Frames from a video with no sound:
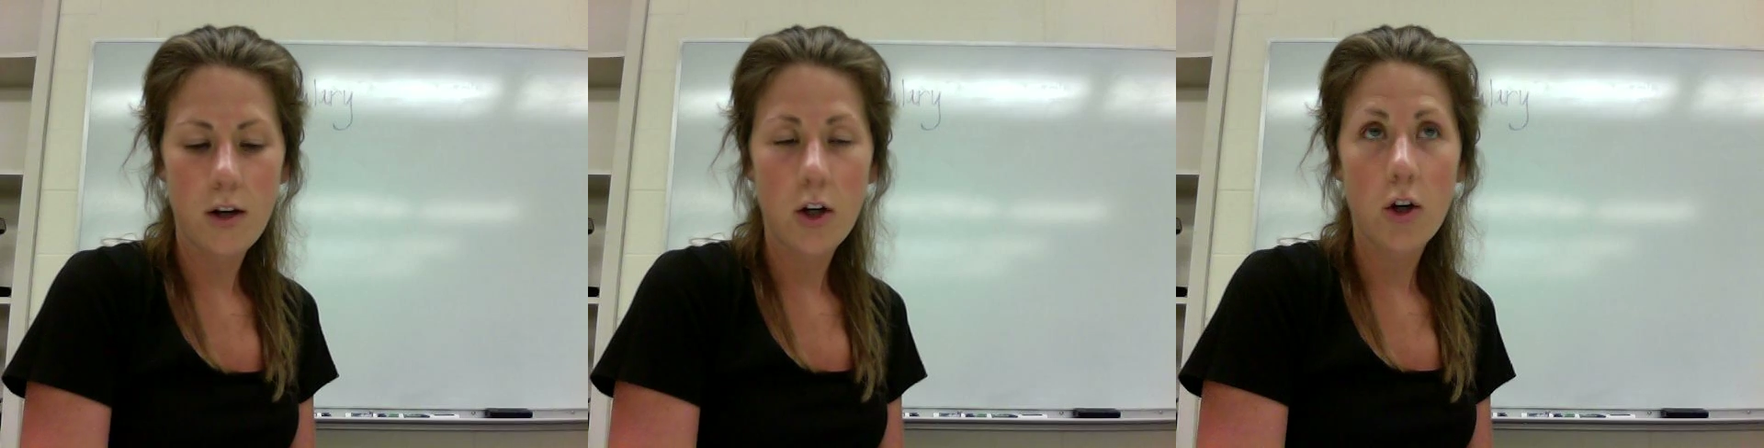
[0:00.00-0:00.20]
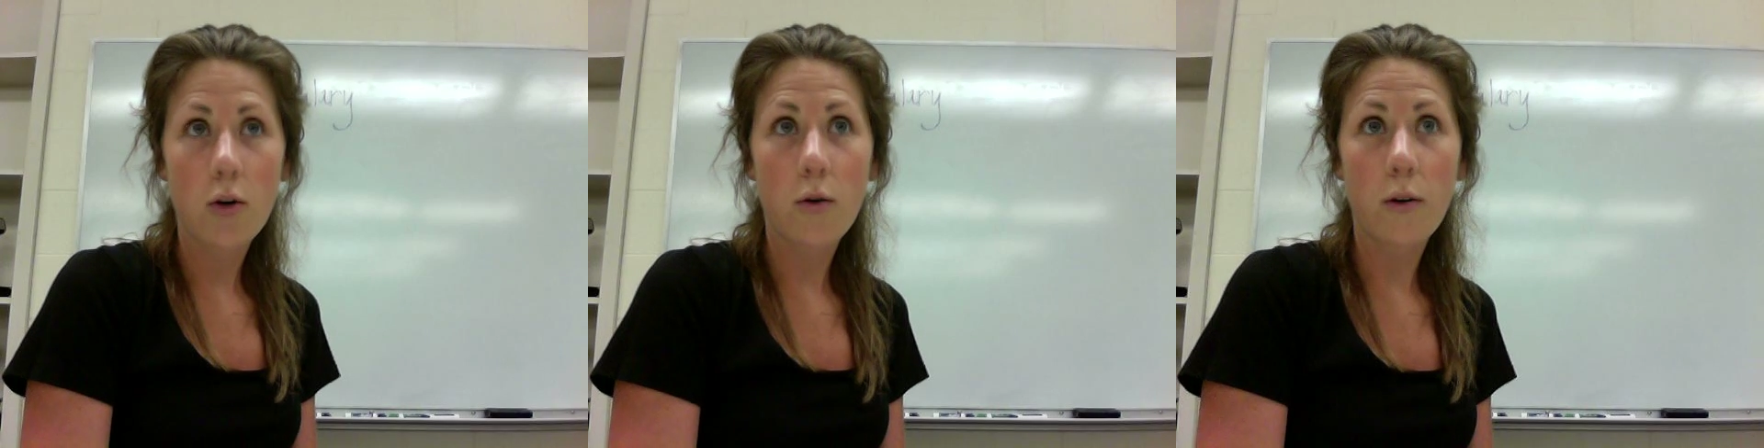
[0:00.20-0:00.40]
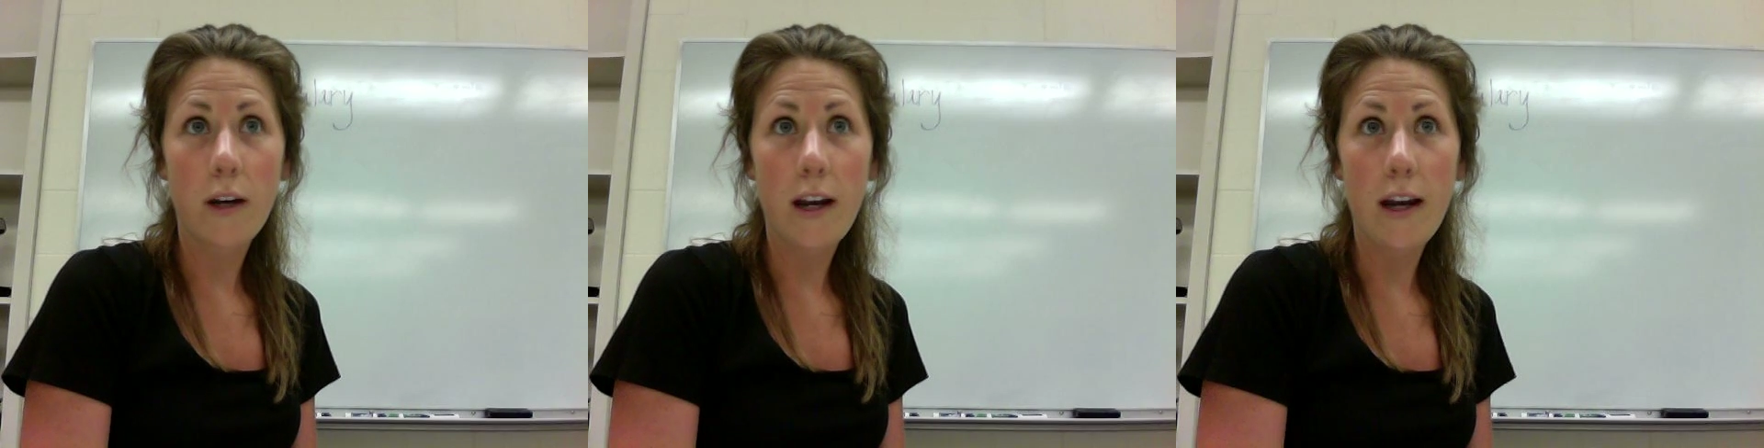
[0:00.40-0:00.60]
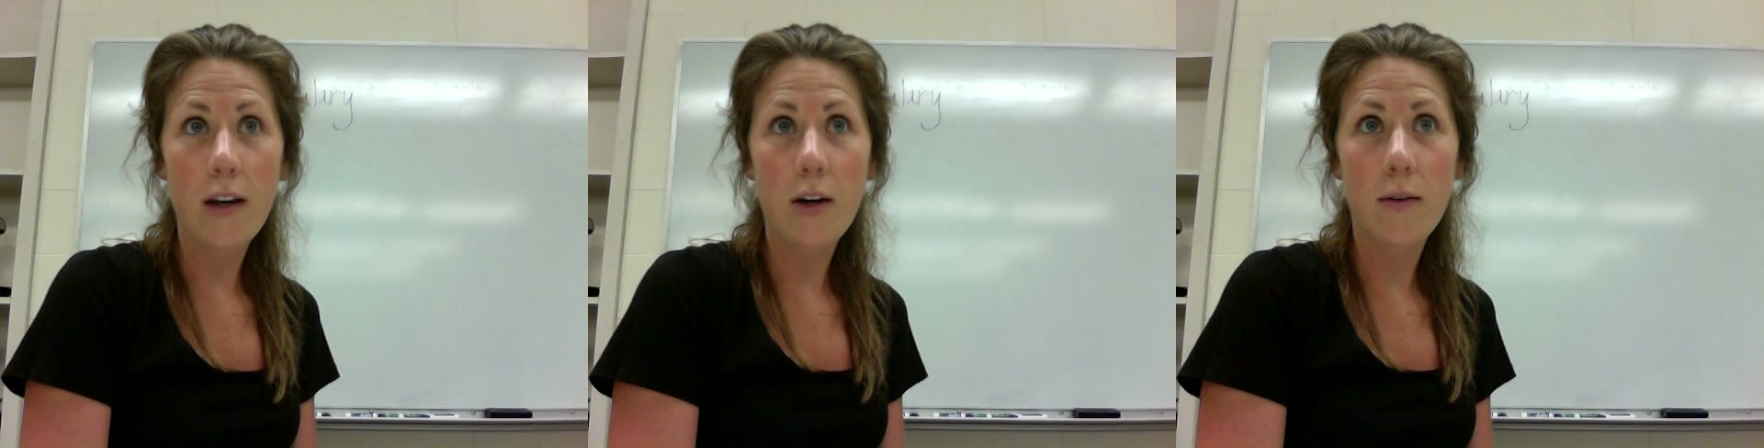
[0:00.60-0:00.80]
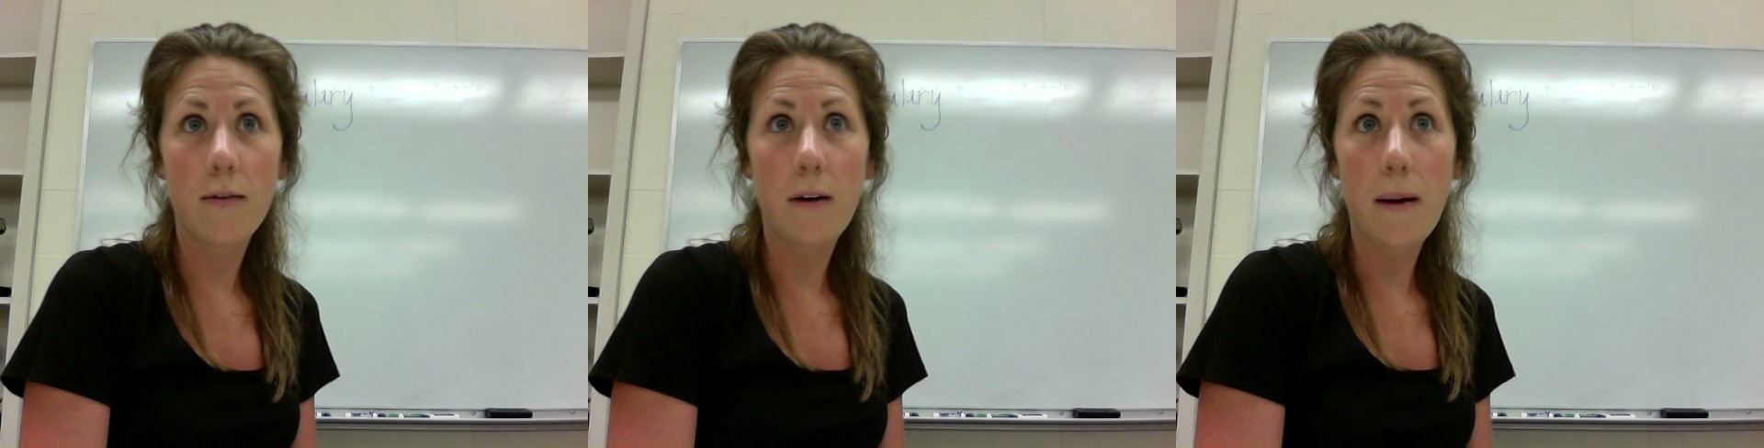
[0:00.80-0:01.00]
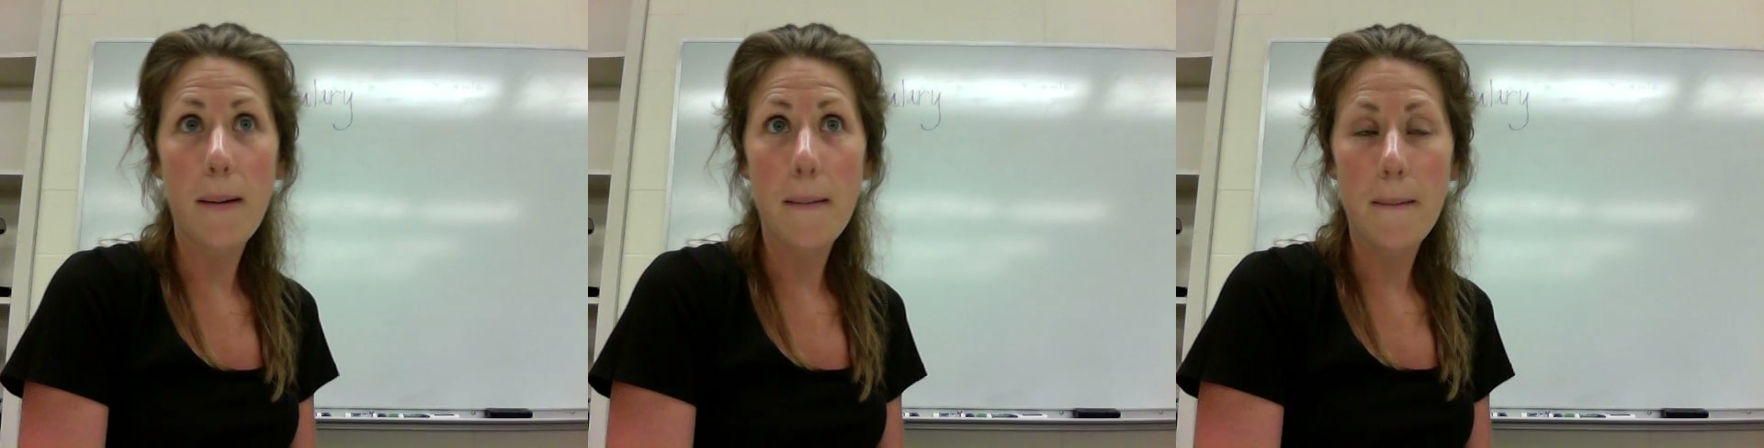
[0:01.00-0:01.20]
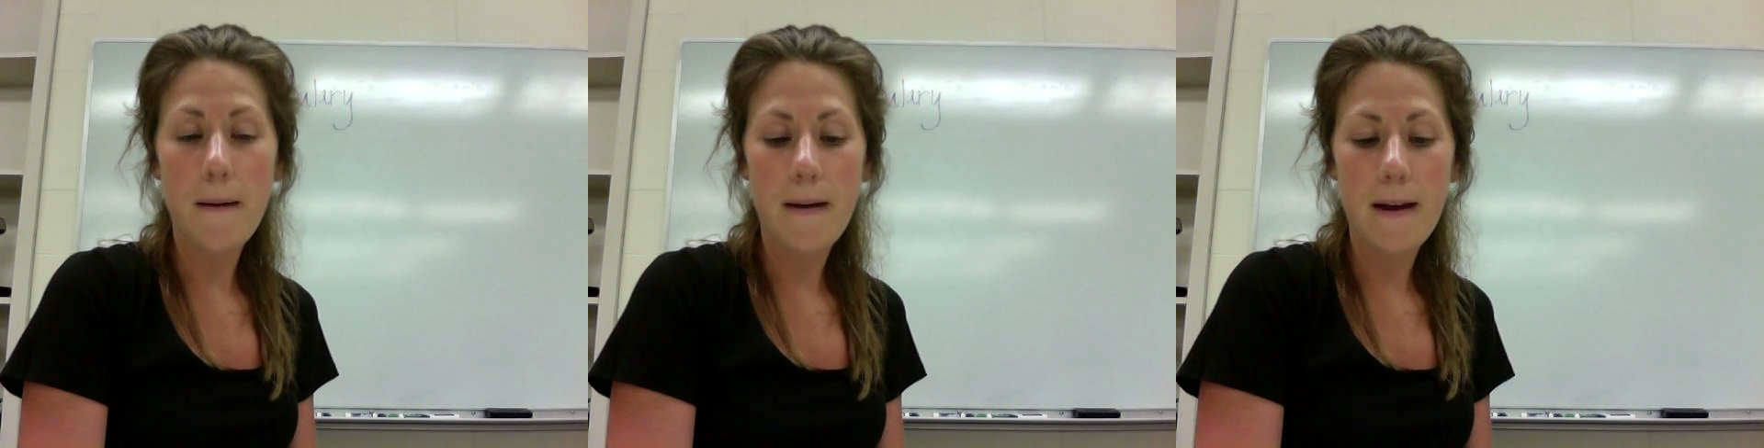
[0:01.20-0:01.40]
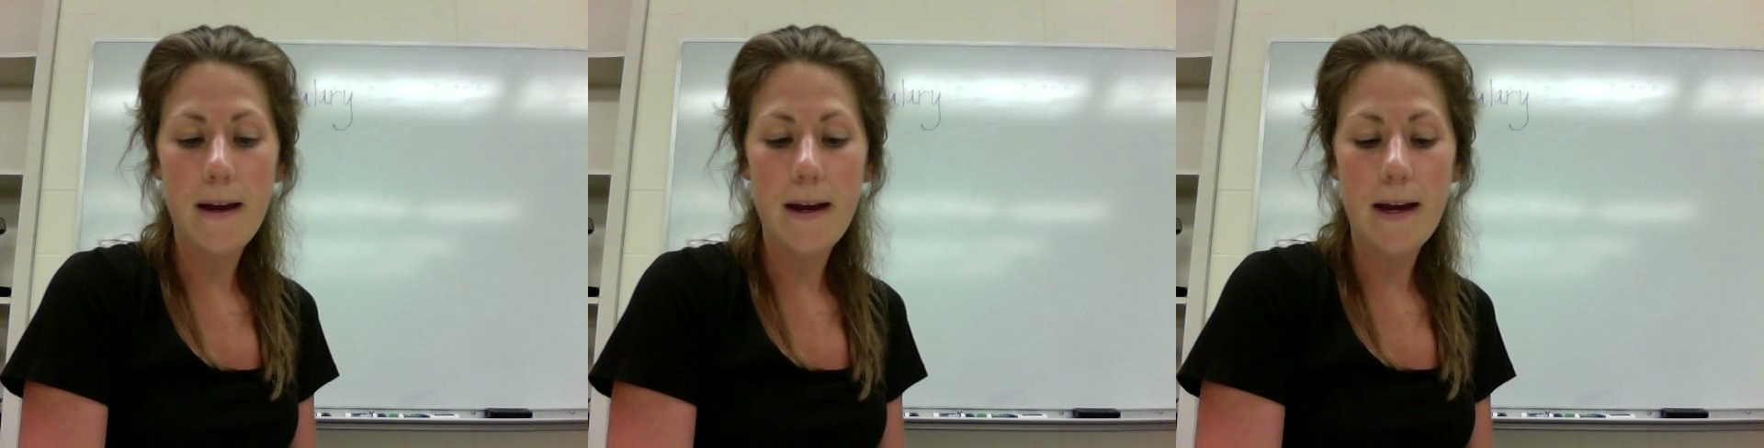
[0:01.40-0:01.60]
Create
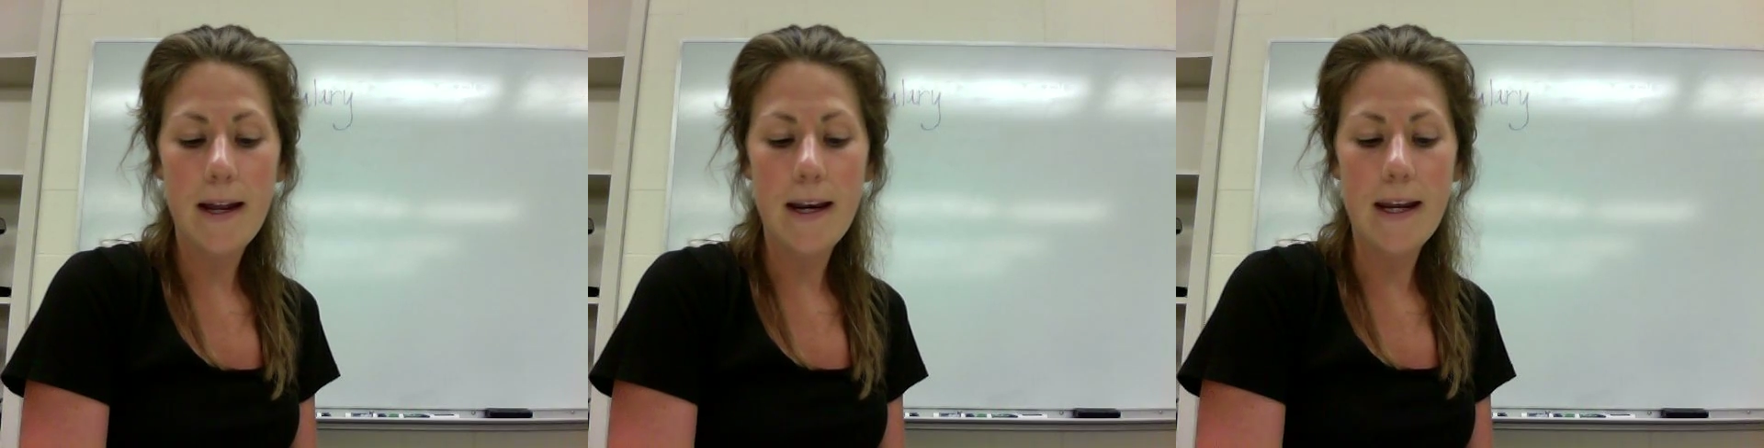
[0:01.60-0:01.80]
an